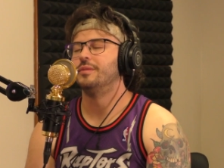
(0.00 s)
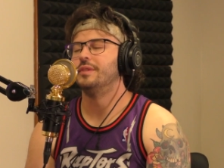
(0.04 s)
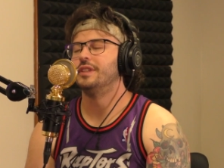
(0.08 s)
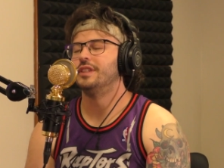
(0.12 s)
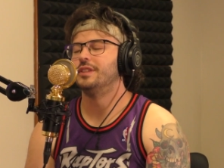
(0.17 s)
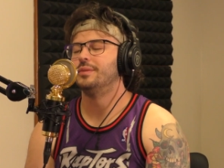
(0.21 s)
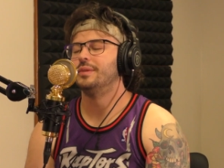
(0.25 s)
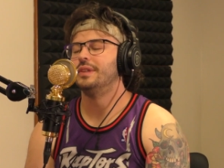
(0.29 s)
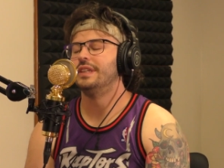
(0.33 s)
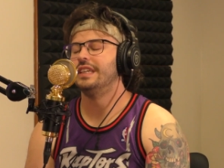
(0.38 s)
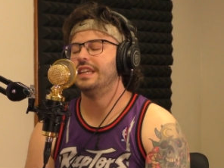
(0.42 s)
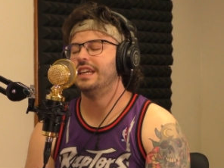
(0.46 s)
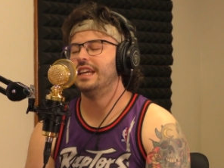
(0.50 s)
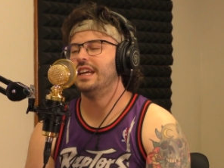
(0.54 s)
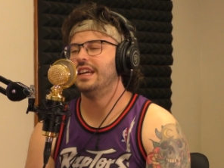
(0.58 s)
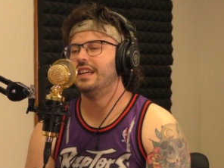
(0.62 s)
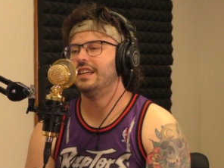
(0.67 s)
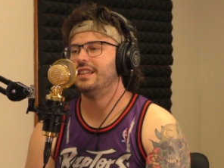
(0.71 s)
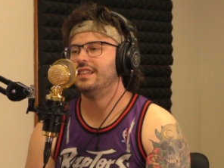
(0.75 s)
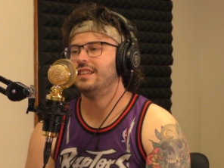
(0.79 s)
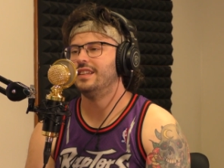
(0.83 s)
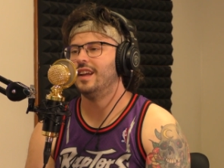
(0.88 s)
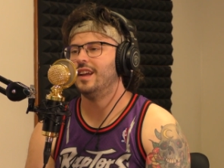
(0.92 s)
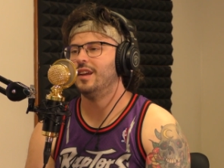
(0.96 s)
sweet. Yeah,
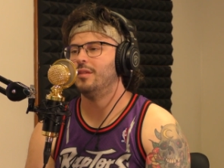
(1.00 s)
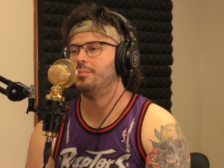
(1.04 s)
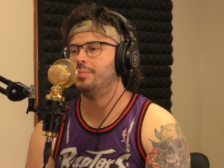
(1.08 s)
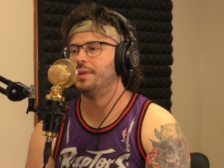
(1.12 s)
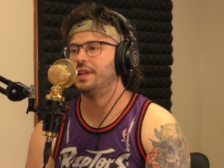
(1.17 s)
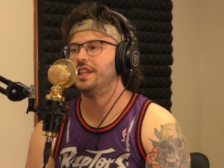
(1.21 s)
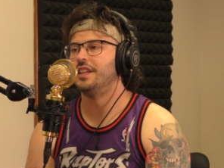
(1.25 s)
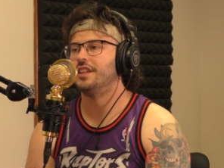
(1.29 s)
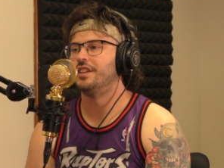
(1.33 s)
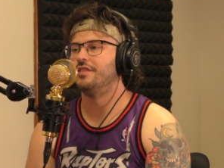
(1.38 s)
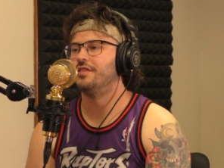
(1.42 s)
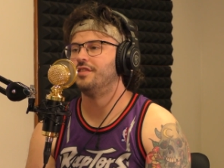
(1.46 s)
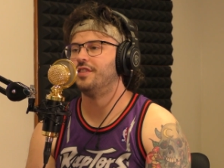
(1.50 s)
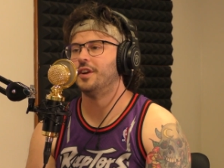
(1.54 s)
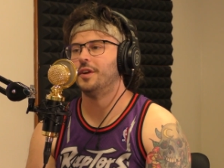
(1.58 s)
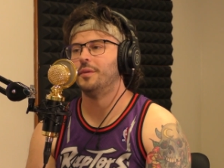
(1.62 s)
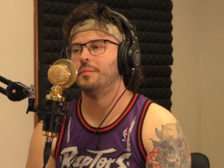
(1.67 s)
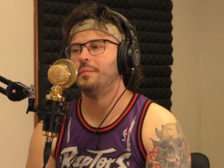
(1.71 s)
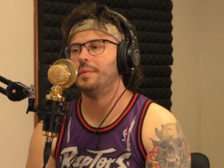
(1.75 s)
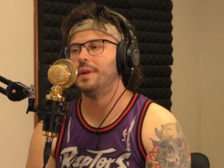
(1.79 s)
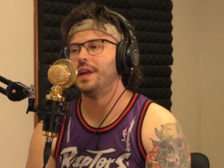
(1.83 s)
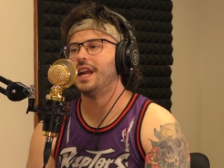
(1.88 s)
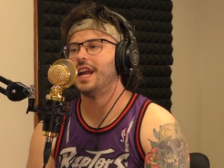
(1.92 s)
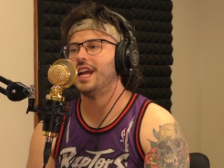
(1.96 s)
yeah. Beane
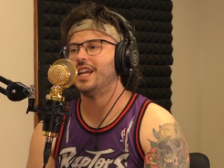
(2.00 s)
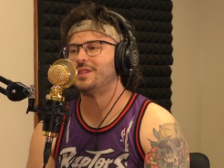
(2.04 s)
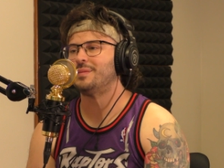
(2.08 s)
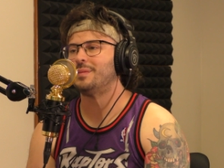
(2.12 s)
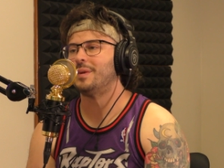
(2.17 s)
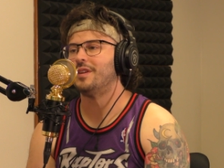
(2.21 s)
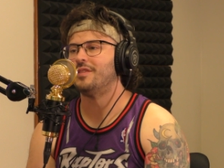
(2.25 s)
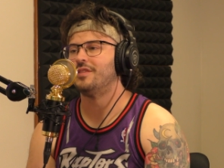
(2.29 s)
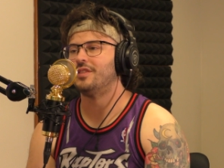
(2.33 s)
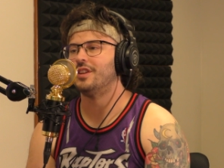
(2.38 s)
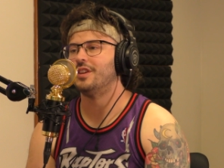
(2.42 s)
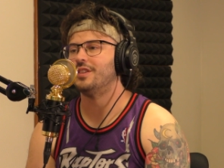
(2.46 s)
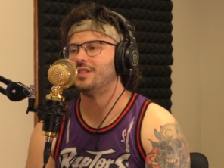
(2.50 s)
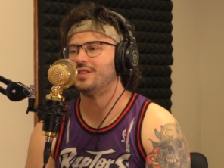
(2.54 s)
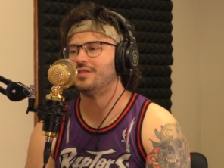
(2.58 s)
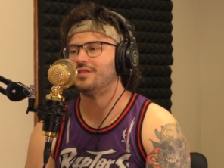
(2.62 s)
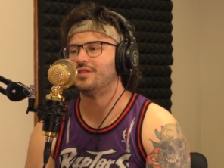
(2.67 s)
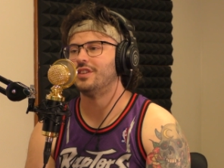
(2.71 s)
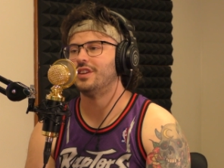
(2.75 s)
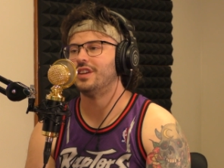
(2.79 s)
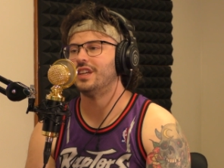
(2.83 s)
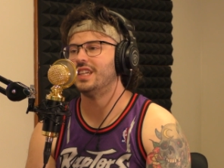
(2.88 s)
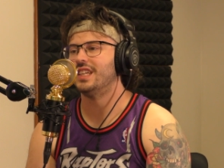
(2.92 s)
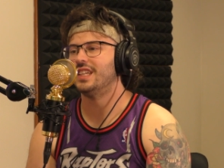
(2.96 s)
confirmed. Big ass buffaloes in
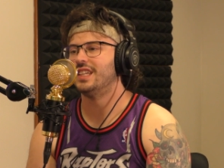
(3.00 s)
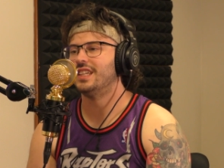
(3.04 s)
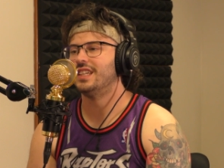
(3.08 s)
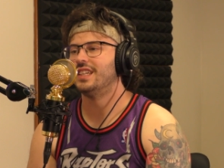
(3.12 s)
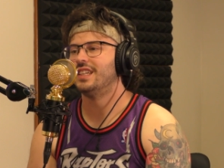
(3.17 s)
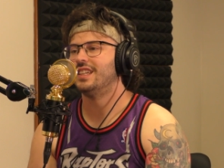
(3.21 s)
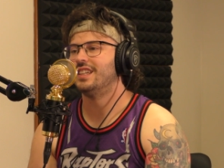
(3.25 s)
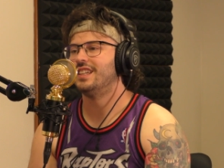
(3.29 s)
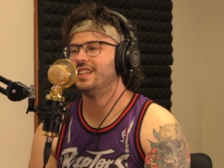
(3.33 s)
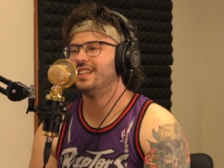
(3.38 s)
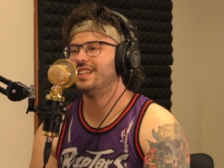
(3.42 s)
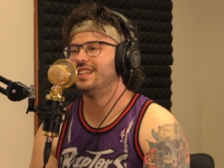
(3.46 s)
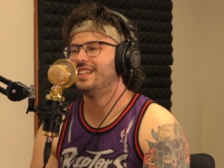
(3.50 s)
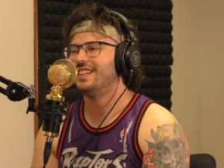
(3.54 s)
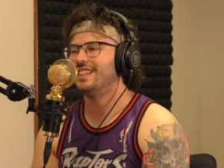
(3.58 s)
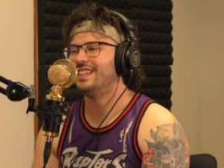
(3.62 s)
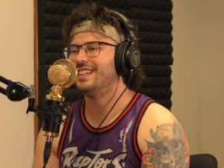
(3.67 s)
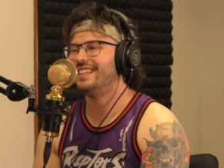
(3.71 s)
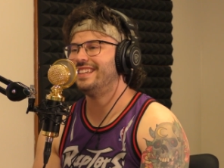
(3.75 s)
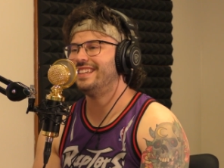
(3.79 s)
front. Ben